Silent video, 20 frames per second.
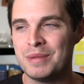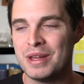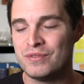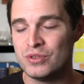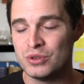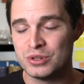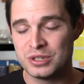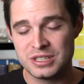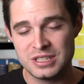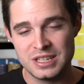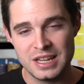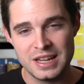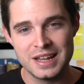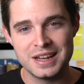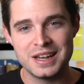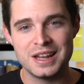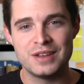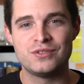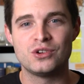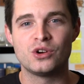If you see
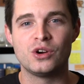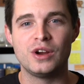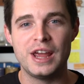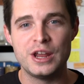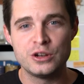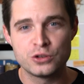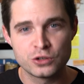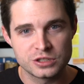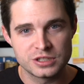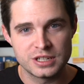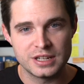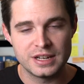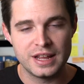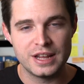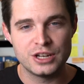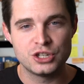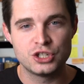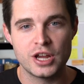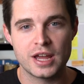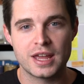it, if you're interested
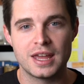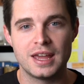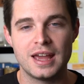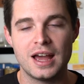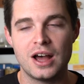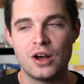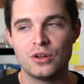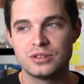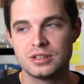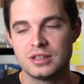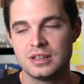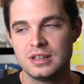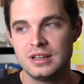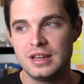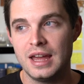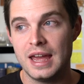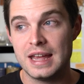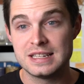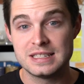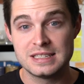in checking out
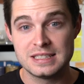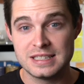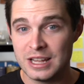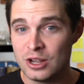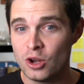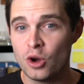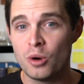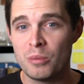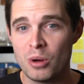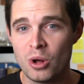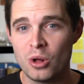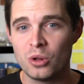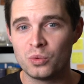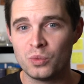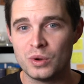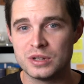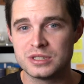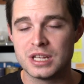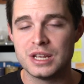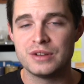a single malt
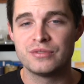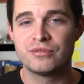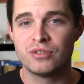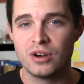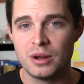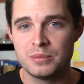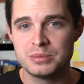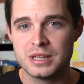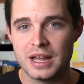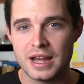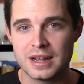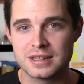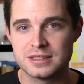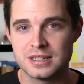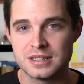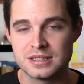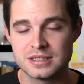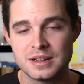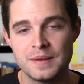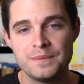whiskey from
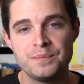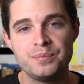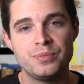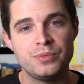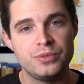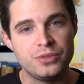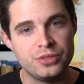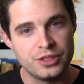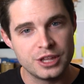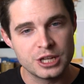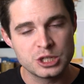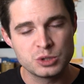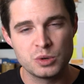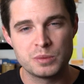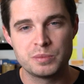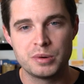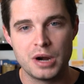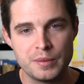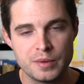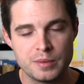Texas, this
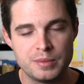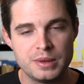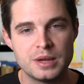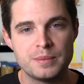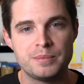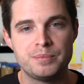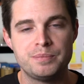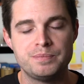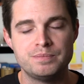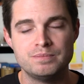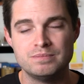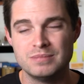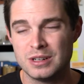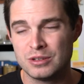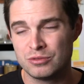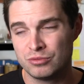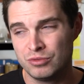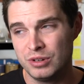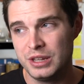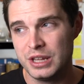would probably be a
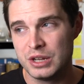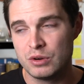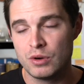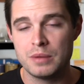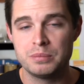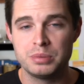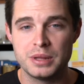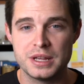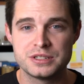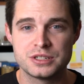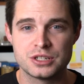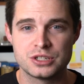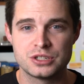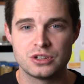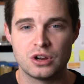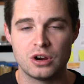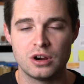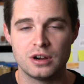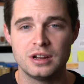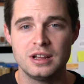really great place to
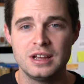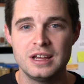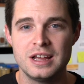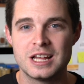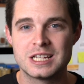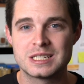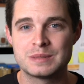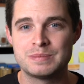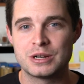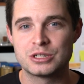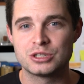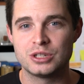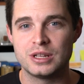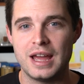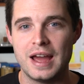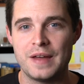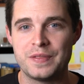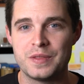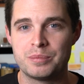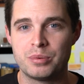start,
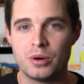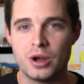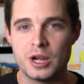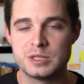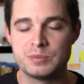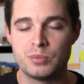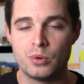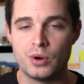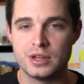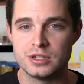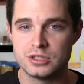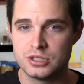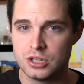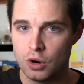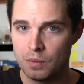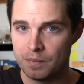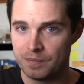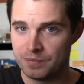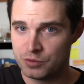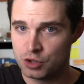especially at the price point.
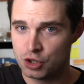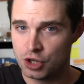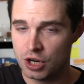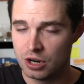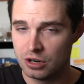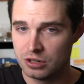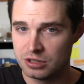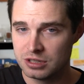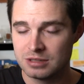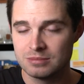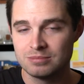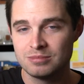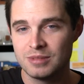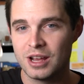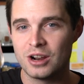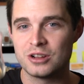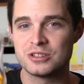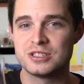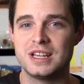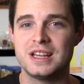So cheers,
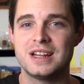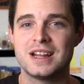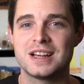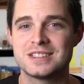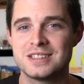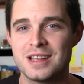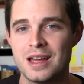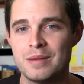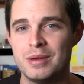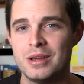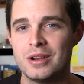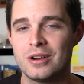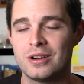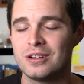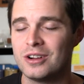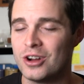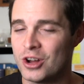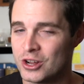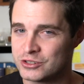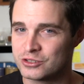and I'll see you next time
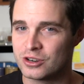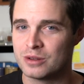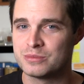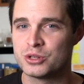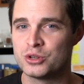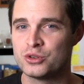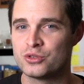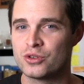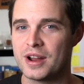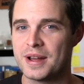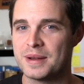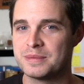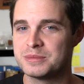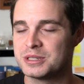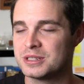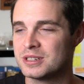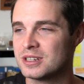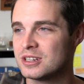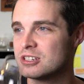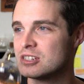here on Drums and
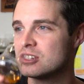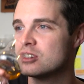Drams.